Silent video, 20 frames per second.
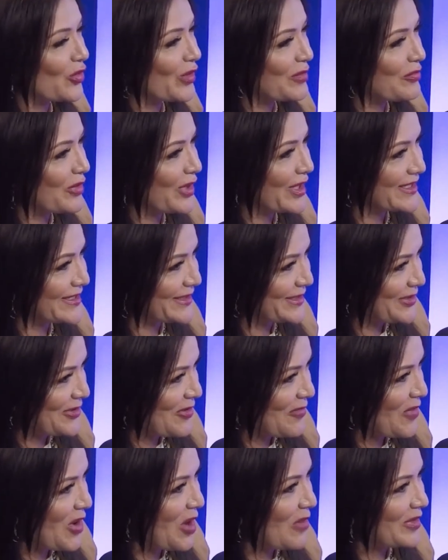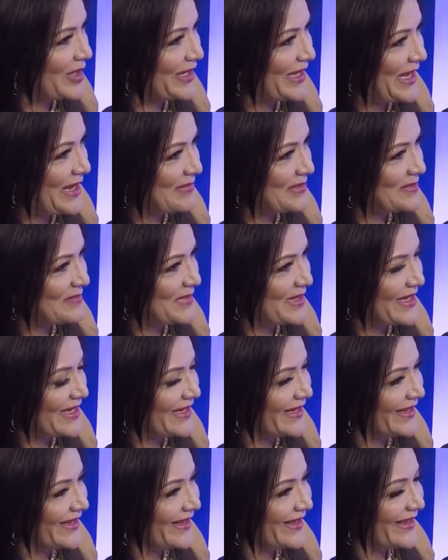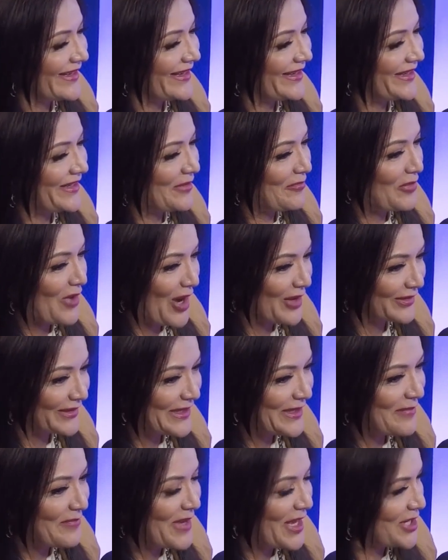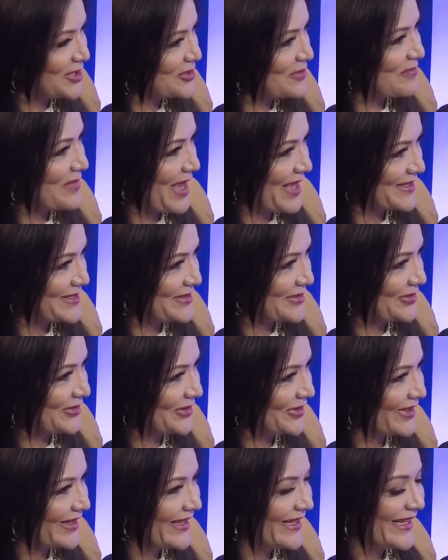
when President Obama named me proudly a Page Ambassador.